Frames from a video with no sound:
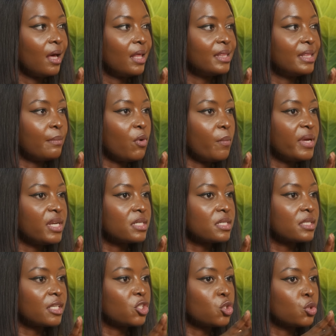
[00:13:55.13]
the moment
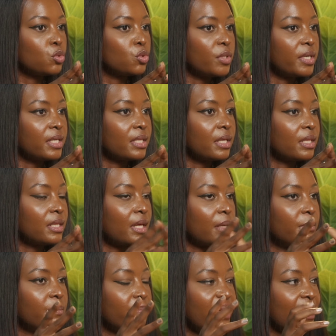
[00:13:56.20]
the children, the, the
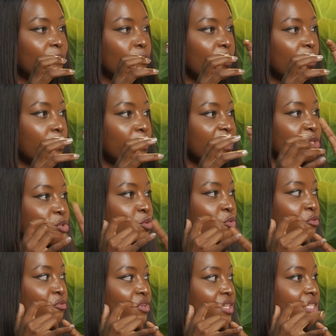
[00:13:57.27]
men will pay school
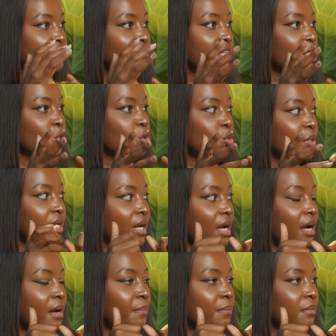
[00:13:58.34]
fees if the children
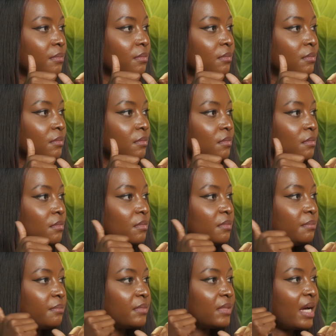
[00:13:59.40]
come,
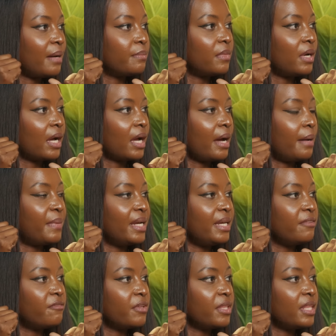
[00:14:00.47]
come, uh, come and live, live with,